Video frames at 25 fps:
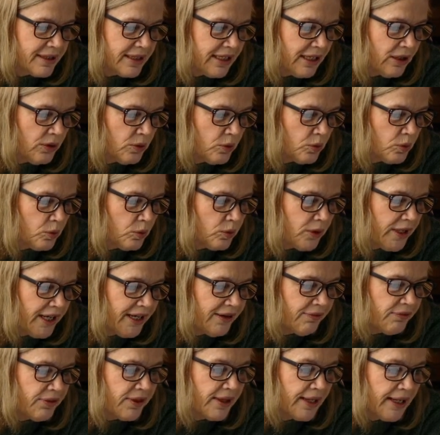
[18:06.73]
they all
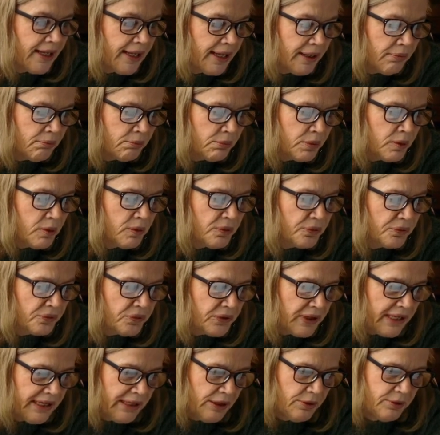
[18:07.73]
have the humble
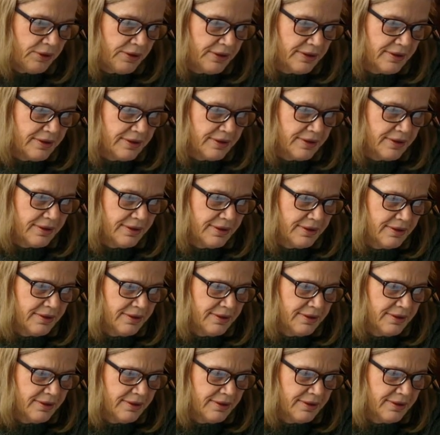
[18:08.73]
fragrance.